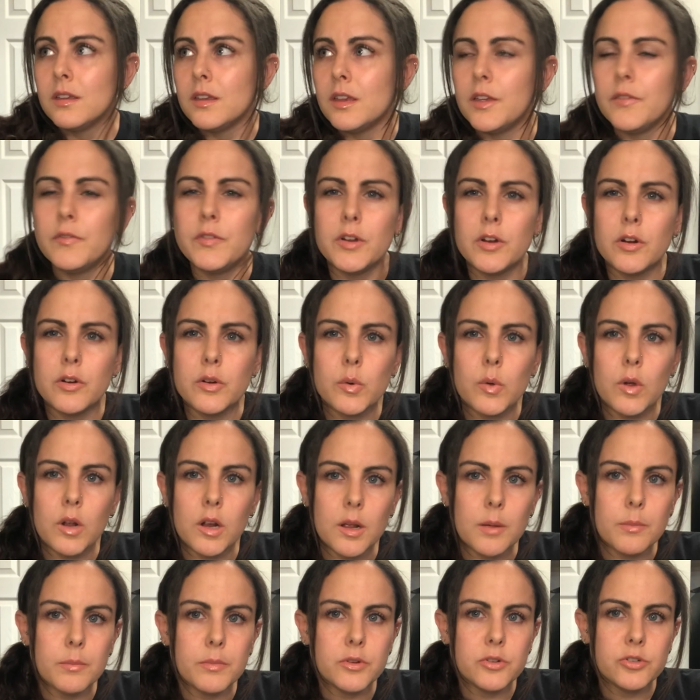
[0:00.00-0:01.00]
If you don't know what
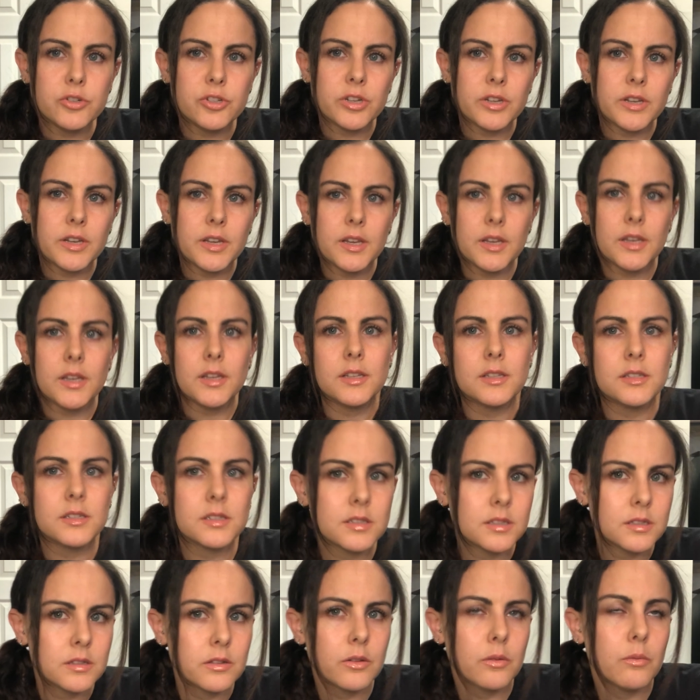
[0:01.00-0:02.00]
kombucha
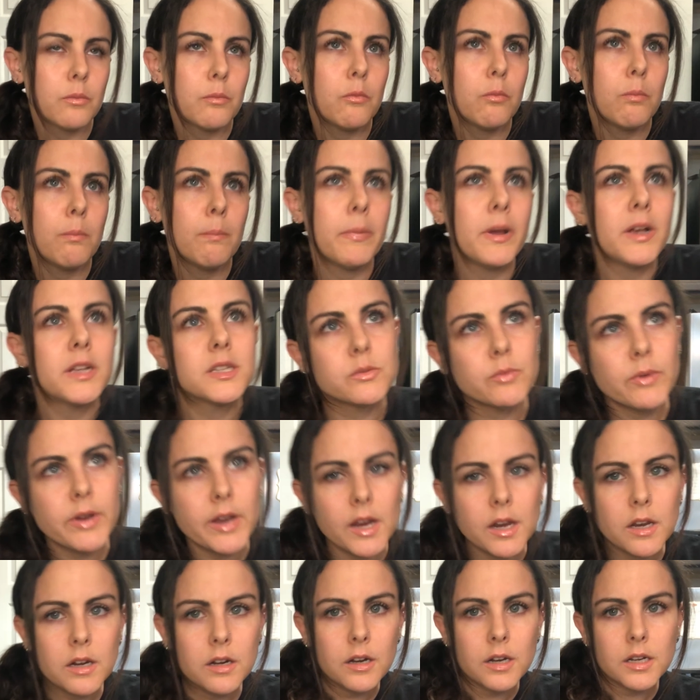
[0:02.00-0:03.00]
is, the best way
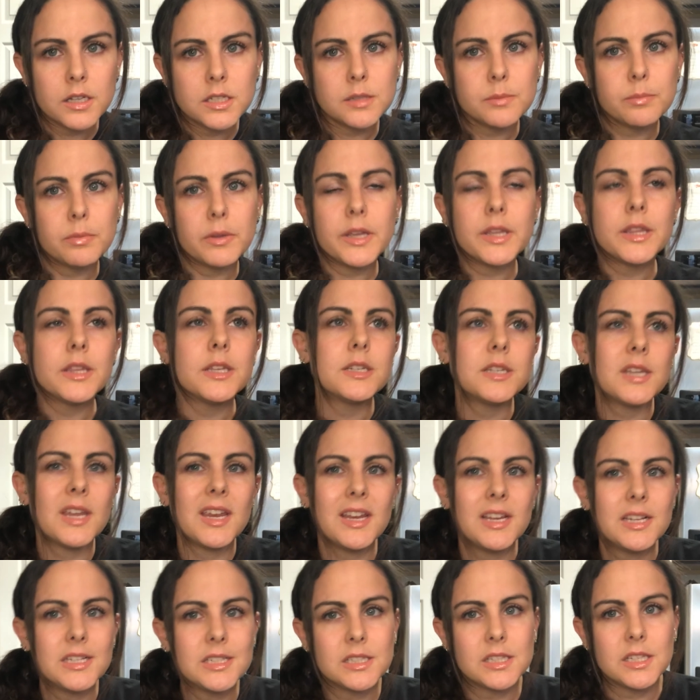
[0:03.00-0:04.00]
I can explain the
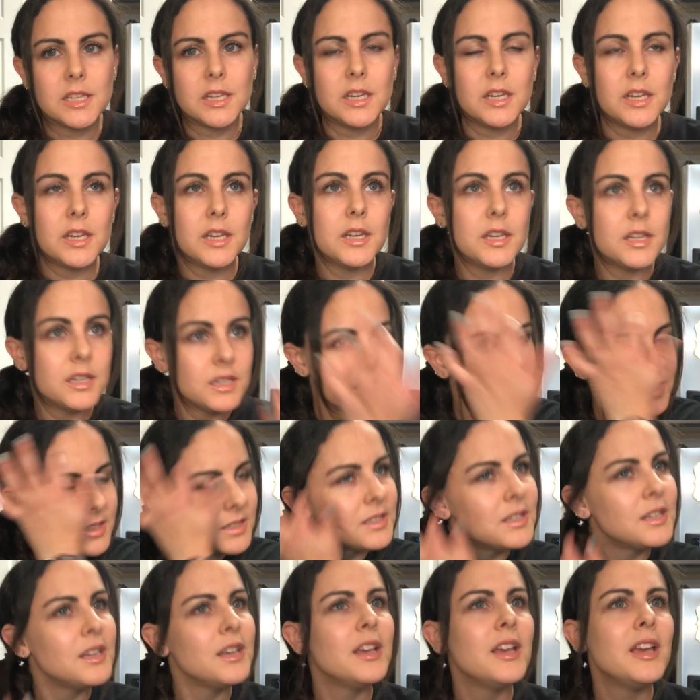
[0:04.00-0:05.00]
taste
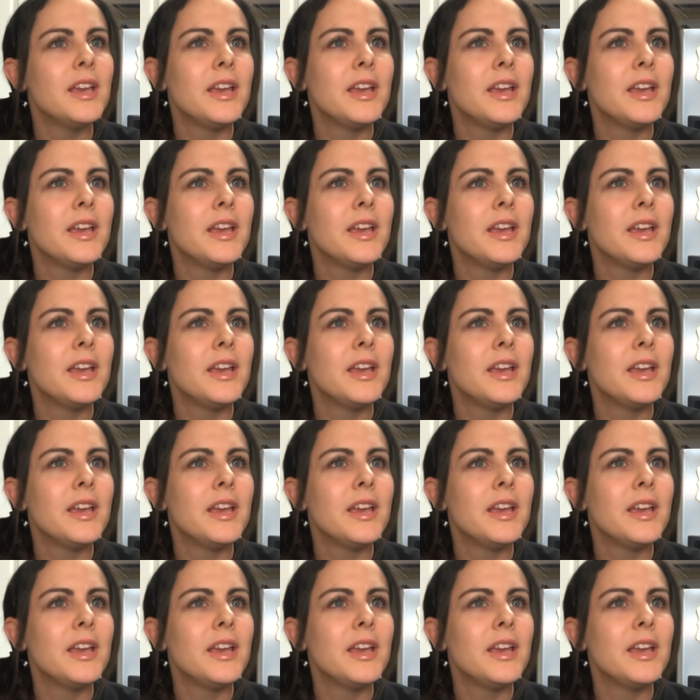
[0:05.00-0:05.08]
is